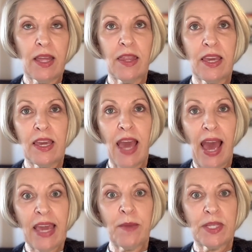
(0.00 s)
the
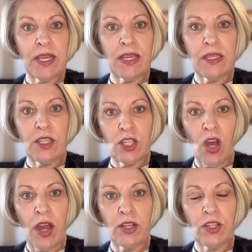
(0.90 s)
AMC is
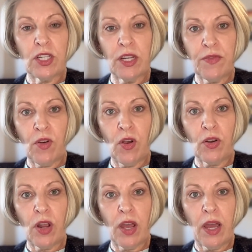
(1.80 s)
designed to deliver
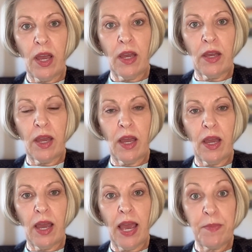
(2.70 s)
on
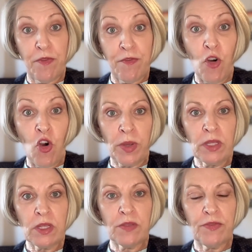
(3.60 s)
a
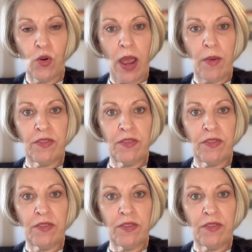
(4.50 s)
performance for our